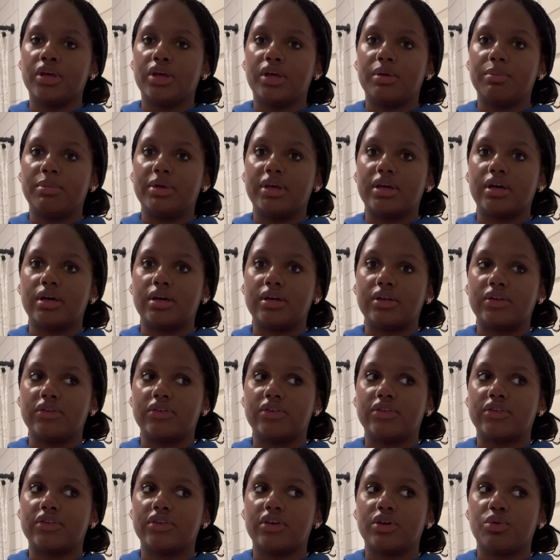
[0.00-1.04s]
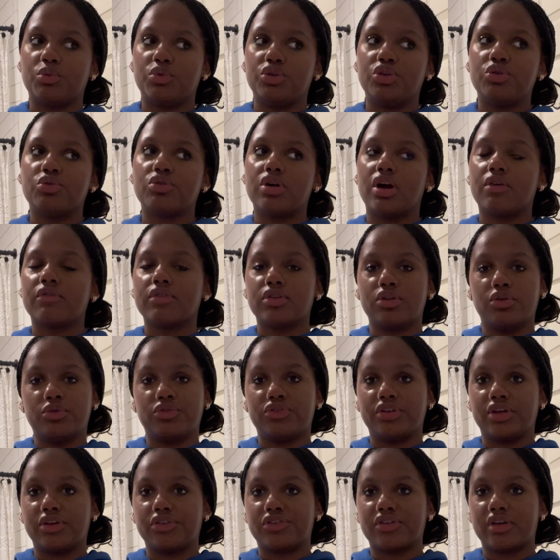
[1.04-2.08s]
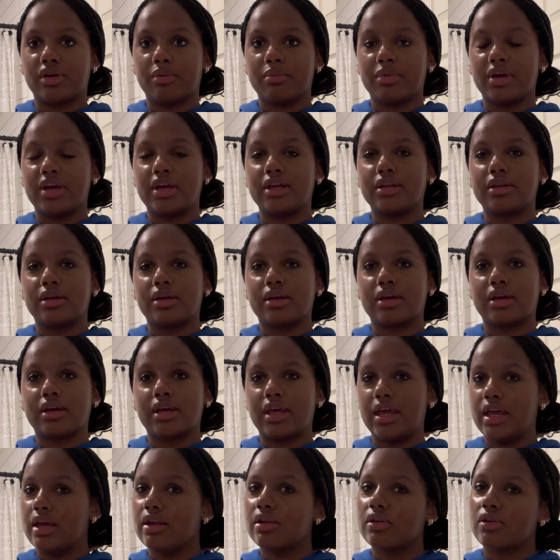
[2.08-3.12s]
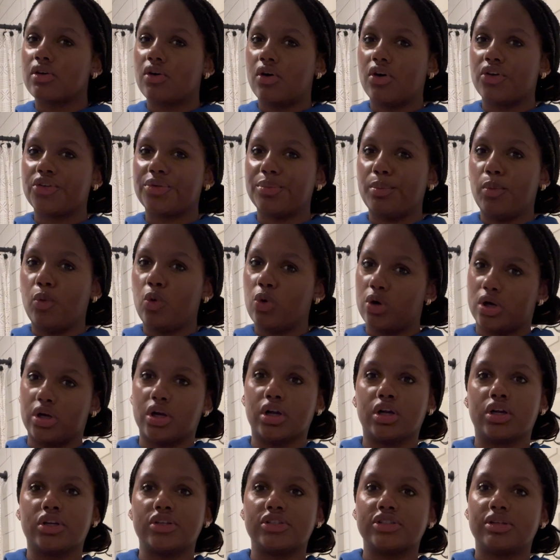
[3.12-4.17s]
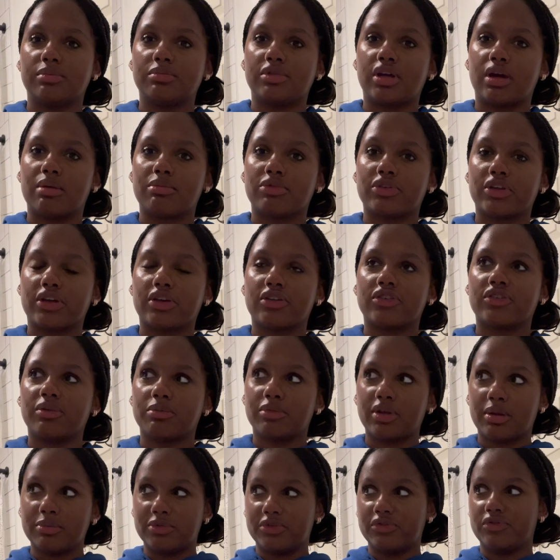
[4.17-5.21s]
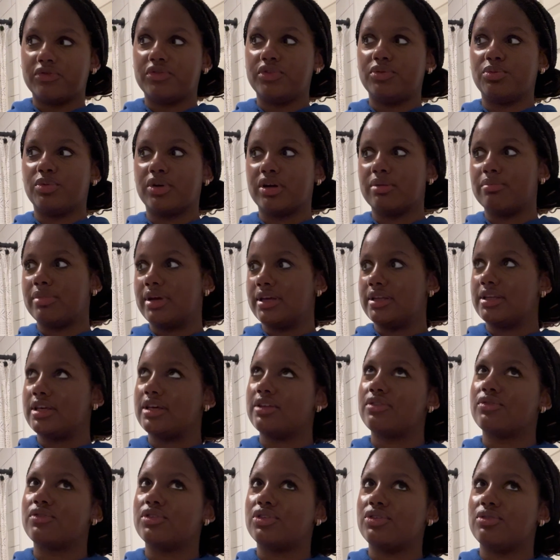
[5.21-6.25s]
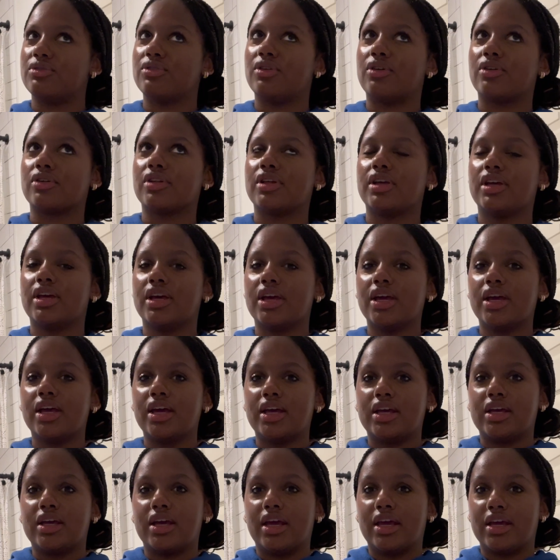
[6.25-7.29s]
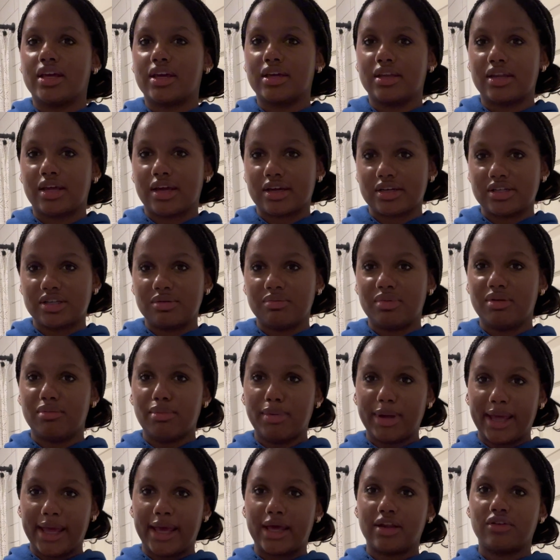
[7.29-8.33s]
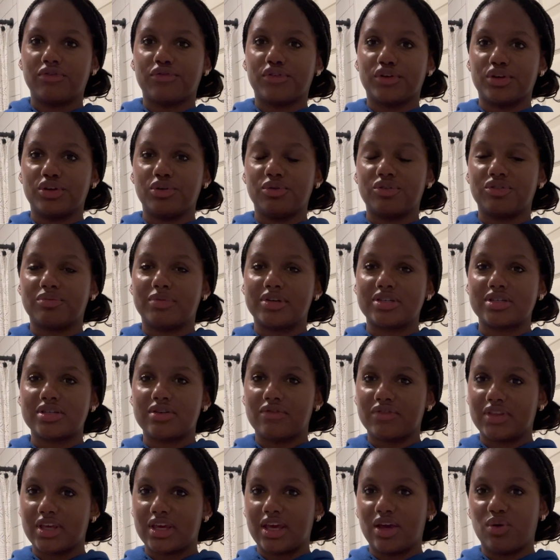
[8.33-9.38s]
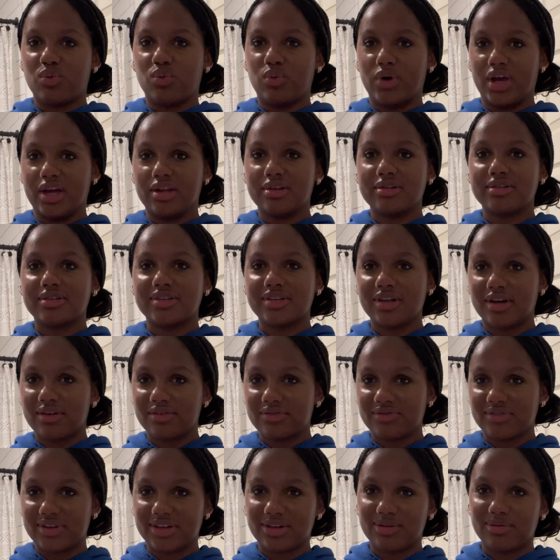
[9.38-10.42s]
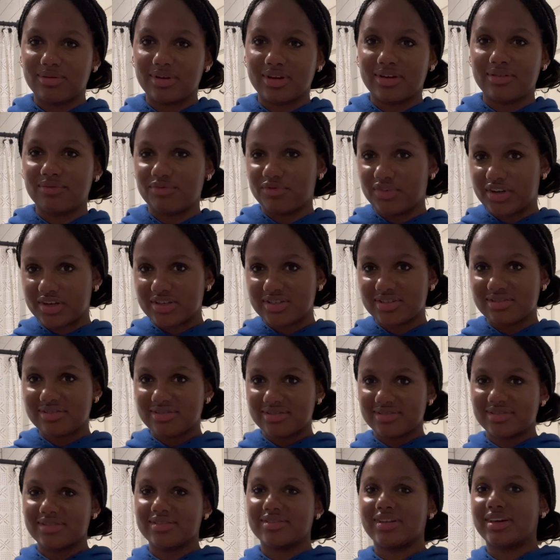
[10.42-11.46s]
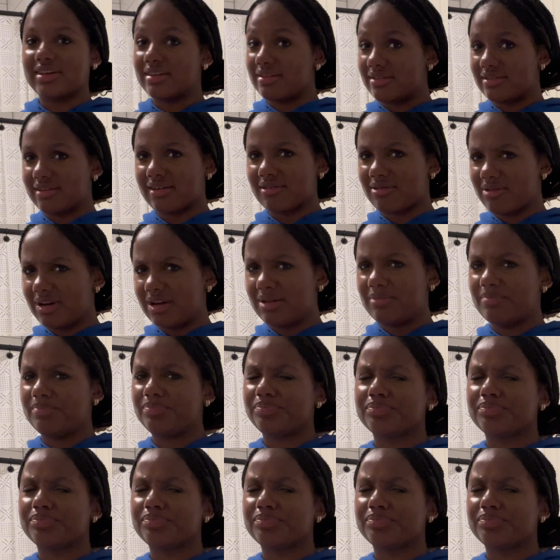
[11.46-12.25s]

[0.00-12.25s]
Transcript: Because when you cover those things up, it can cause more hurt sometimes. Like, sometimes if you wear Band-Aids for too long, it can actually be bad for you, especially if they get wet and stuff. Like, you can get infections, like the sunburn.